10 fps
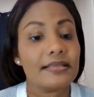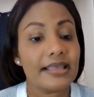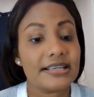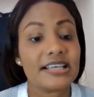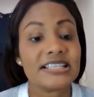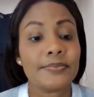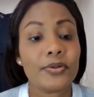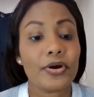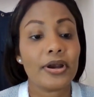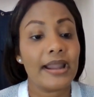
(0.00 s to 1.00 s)
Let's
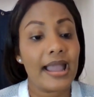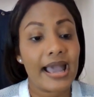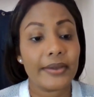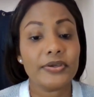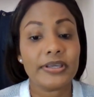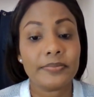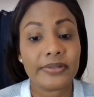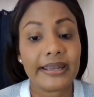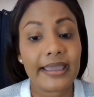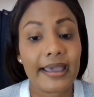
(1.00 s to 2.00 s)
explore how you can
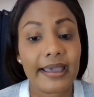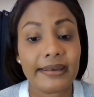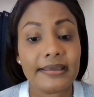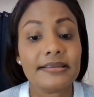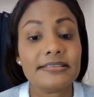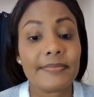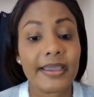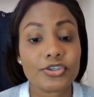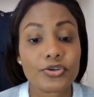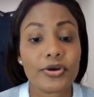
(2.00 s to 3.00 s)
plan ahead to
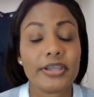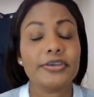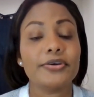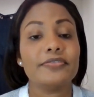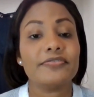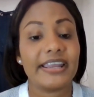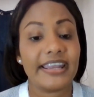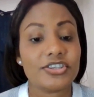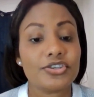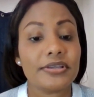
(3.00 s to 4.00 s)
make sure you're
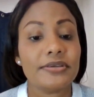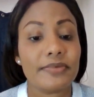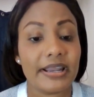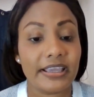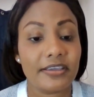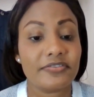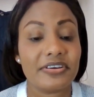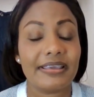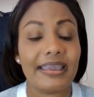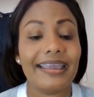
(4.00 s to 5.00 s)
financially ready for
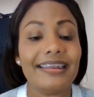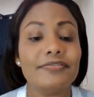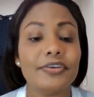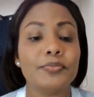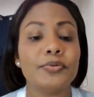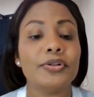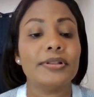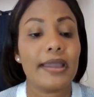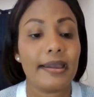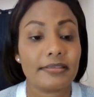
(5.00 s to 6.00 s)
the
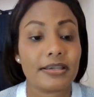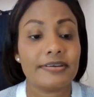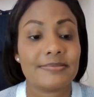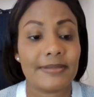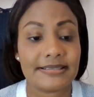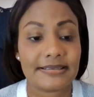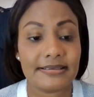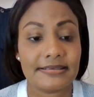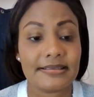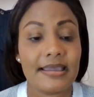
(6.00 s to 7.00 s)
inevitable healthcare
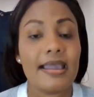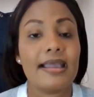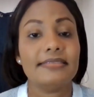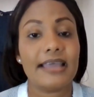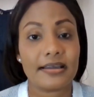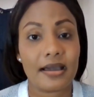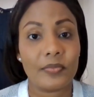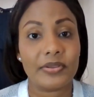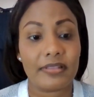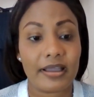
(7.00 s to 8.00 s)
expenses that
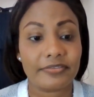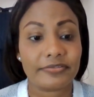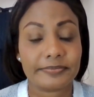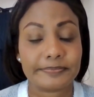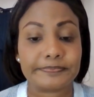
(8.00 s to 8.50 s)
come with life.